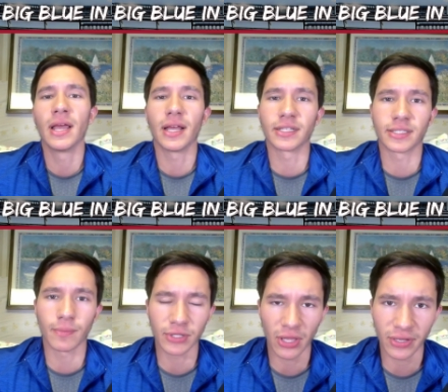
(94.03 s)
and
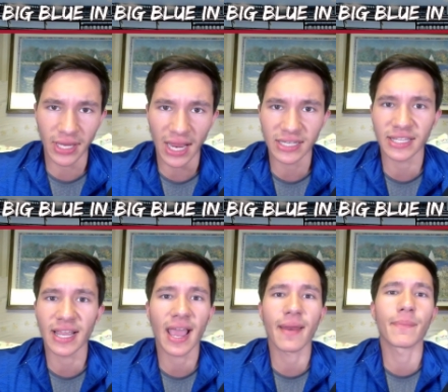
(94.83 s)
some of the other guys
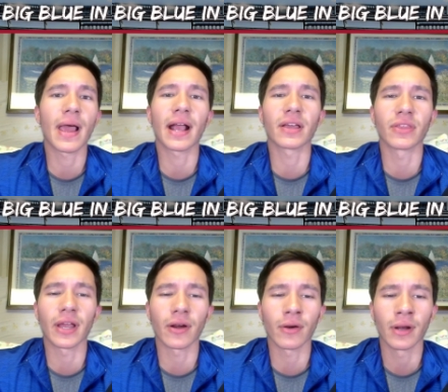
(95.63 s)
they had back
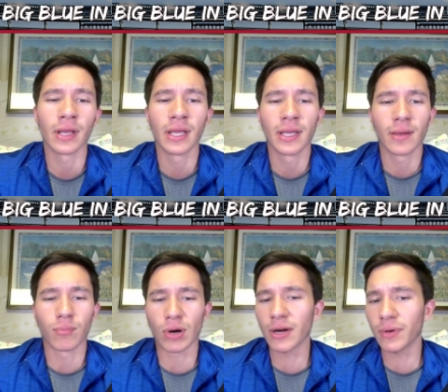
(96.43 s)
there.
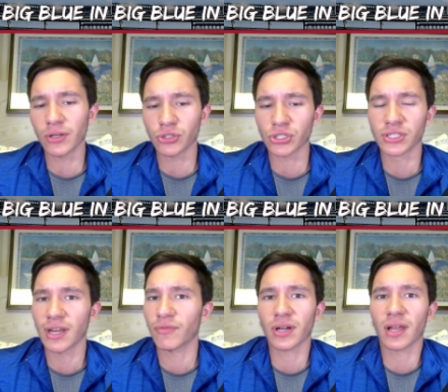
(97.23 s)
Brightwell just
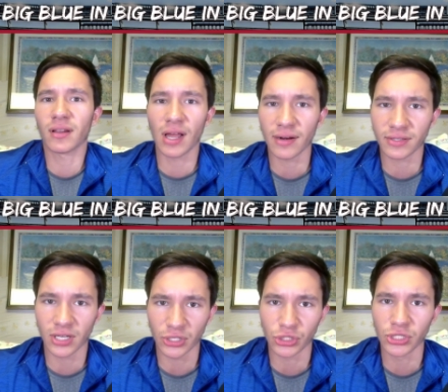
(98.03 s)
never got a lot of
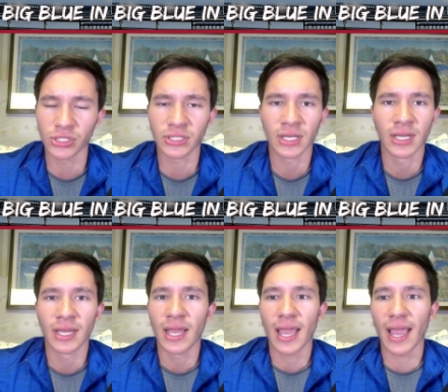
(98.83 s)
touches.
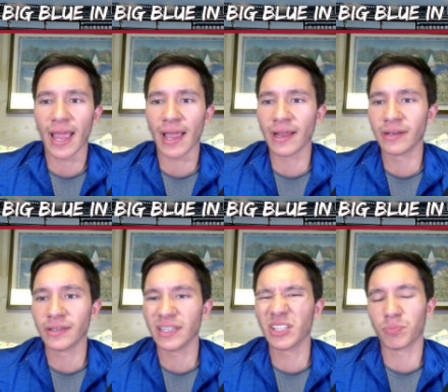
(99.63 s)

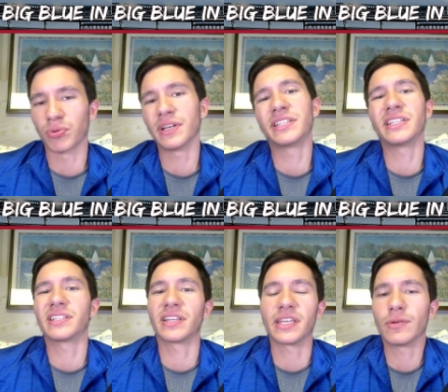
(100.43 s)
And in the
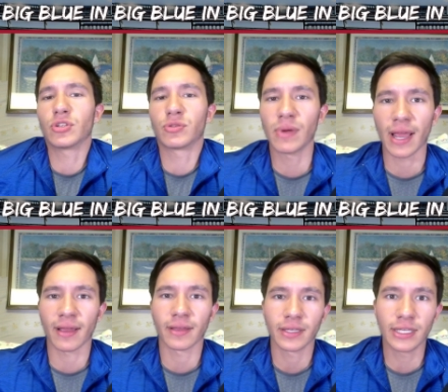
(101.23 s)
preseason, he was meh.
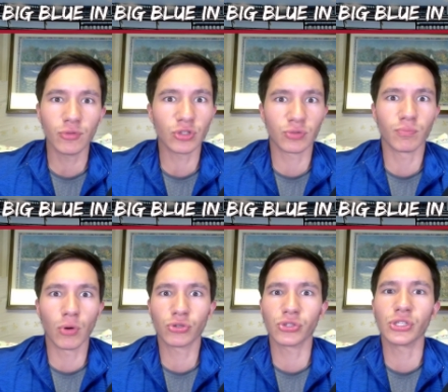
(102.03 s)
He was
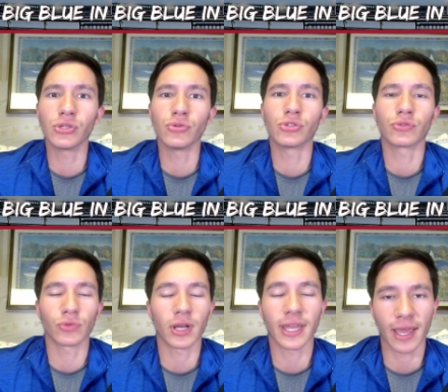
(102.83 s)
mostly used,
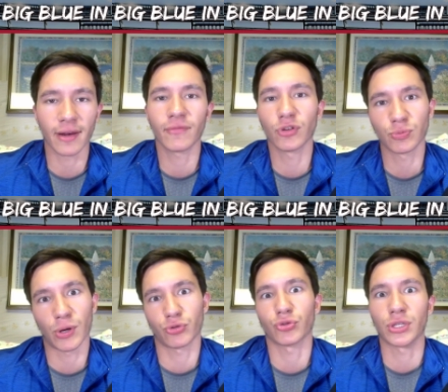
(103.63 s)
again, for
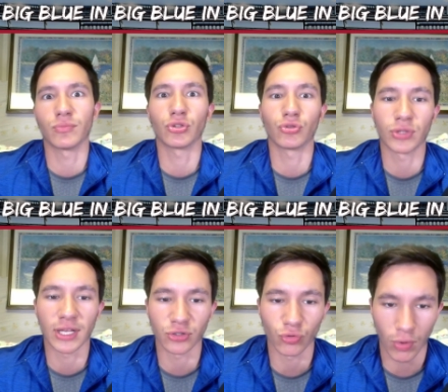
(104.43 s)
special teams in
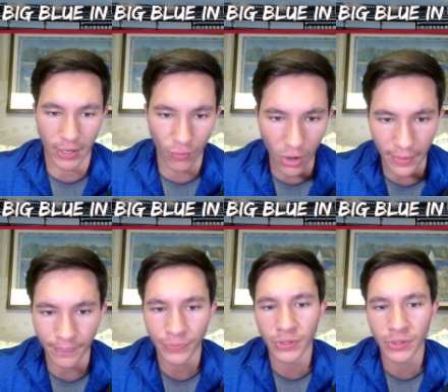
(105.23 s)
2021.